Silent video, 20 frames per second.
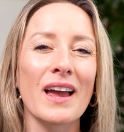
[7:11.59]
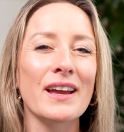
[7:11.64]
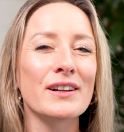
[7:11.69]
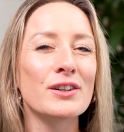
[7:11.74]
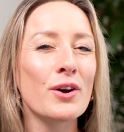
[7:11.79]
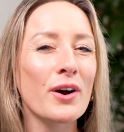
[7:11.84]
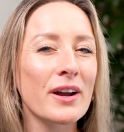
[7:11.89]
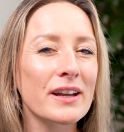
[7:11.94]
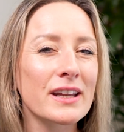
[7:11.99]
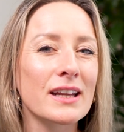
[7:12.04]
I
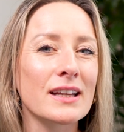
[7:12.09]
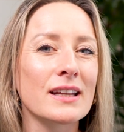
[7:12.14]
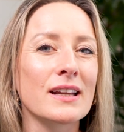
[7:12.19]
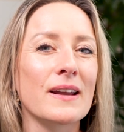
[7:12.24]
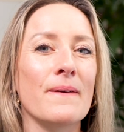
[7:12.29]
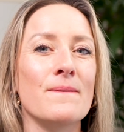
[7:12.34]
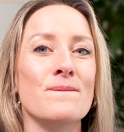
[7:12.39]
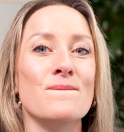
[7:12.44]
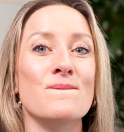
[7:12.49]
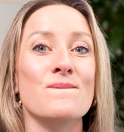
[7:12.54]
knew I could
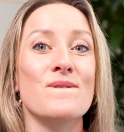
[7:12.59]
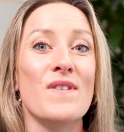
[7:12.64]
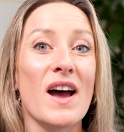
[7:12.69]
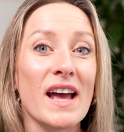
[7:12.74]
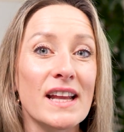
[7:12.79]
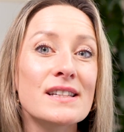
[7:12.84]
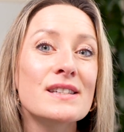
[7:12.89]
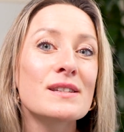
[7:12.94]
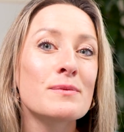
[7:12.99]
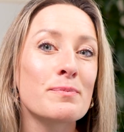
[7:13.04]

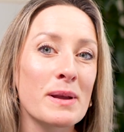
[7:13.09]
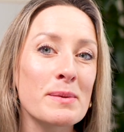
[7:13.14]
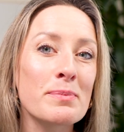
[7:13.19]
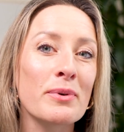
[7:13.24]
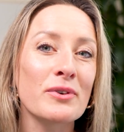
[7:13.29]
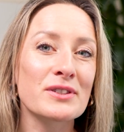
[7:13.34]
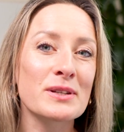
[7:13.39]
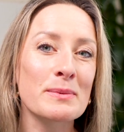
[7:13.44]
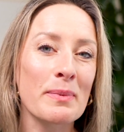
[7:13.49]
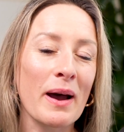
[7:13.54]
convince
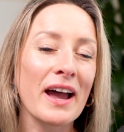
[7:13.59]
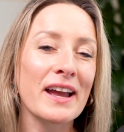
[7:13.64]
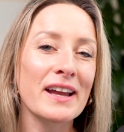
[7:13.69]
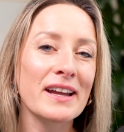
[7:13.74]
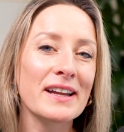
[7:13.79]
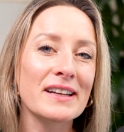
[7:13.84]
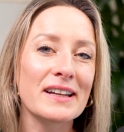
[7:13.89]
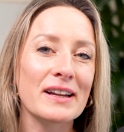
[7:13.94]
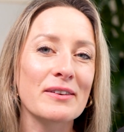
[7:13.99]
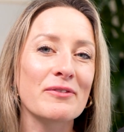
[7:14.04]
people to
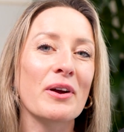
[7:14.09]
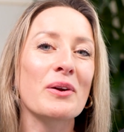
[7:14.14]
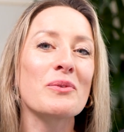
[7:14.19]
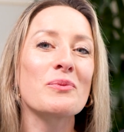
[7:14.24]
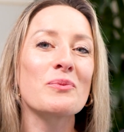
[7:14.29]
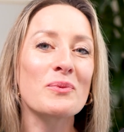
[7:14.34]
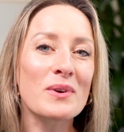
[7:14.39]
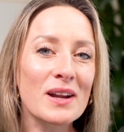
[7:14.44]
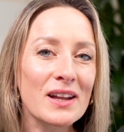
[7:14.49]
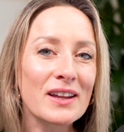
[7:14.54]
buy it if I
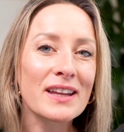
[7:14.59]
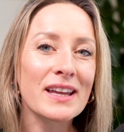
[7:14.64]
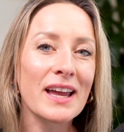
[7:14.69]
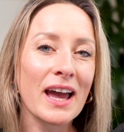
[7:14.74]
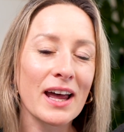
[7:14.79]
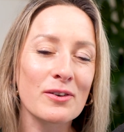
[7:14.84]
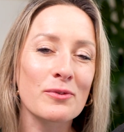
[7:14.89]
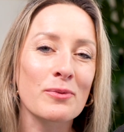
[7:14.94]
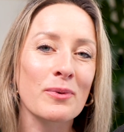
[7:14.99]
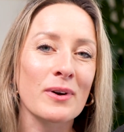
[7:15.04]
really
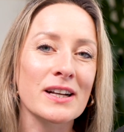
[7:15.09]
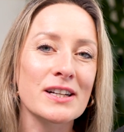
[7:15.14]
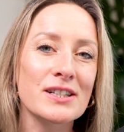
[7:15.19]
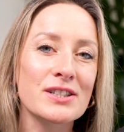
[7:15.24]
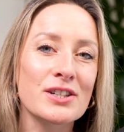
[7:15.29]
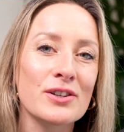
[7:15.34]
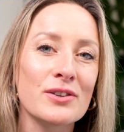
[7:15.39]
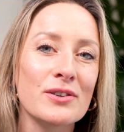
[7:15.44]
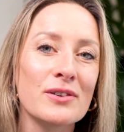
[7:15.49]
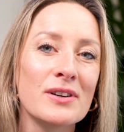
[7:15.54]
had have wanted
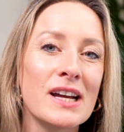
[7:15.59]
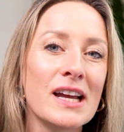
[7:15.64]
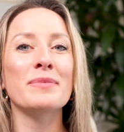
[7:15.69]
to,